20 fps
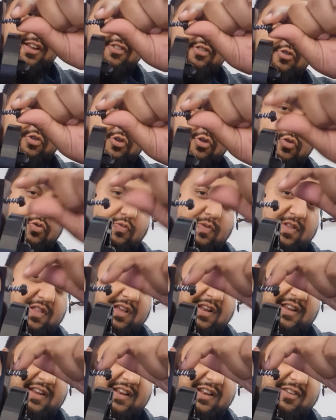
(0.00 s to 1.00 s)
screw with
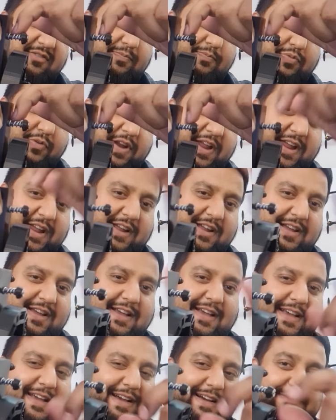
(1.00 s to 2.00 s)
a little spring.
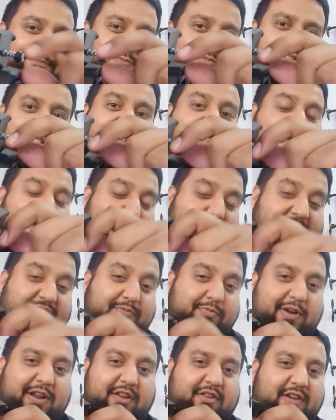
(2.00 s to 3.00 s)
Didn't have a
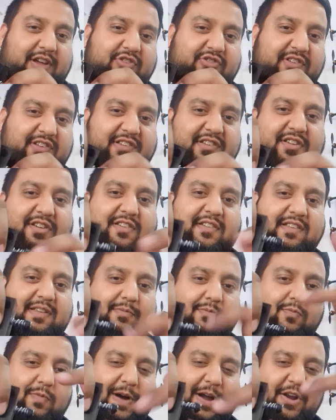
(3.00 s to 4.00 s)
spring, so I just turned
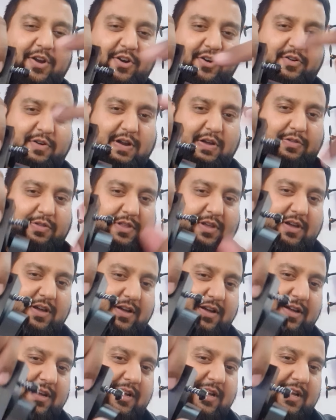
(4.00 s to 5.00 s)
some wire around
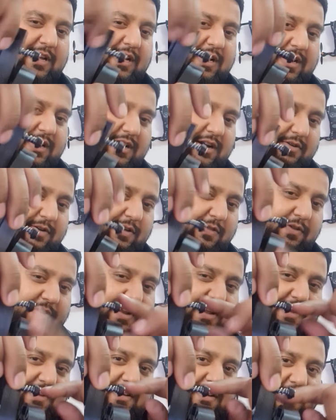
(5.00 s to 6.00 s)
the
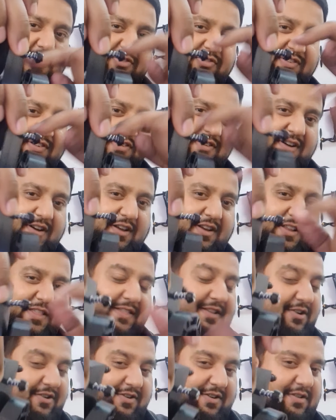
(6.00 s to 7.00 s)
nut and I just stuck it in
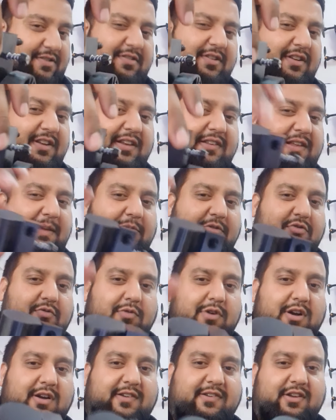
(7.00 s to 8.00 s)
there, and it seems to
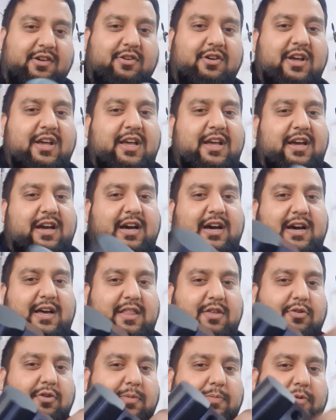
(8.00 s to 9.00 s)
work. So
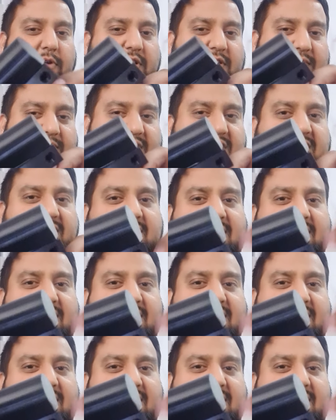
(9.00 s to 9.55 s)
the whole point of this